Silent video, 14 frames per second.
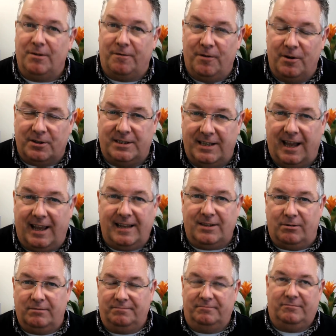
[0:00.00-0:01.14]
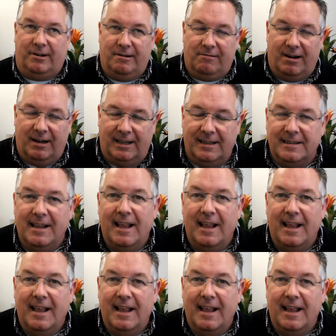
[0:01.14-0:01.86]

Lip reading: first date, or very rarely.